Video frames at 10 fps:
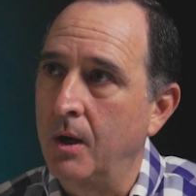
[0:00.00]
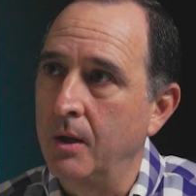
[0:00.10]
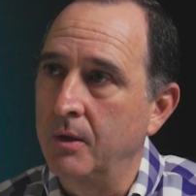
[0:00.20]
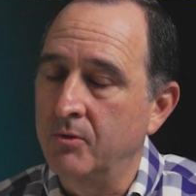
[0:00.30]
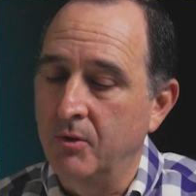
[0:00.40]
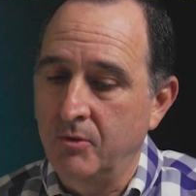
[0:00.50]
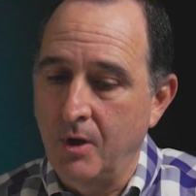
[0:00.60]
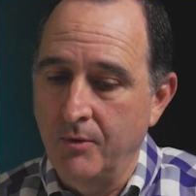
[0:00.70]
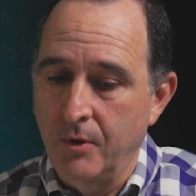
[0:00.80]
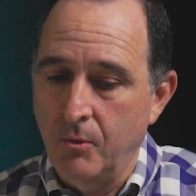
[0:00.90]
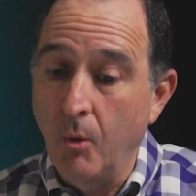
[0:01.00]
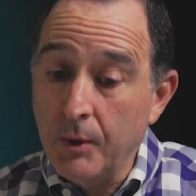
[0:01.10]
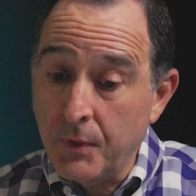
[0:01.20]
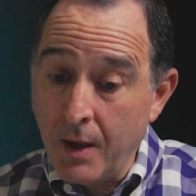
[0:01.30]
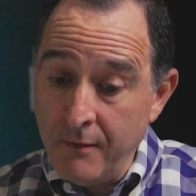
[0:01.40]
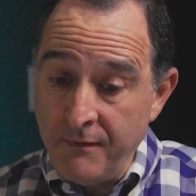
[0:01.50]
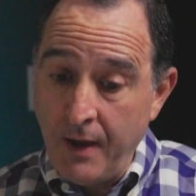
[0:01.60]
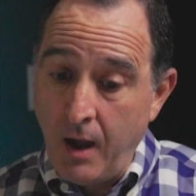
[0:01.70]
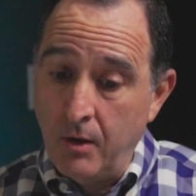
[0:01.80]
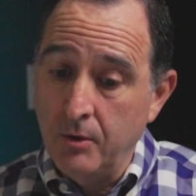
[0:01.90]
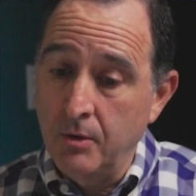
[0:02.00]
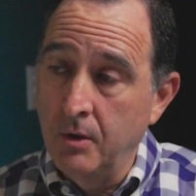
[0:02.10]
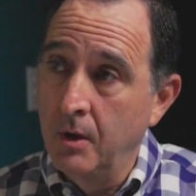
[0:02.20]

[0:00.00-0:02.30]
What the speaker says: is discovered. Well, what they found,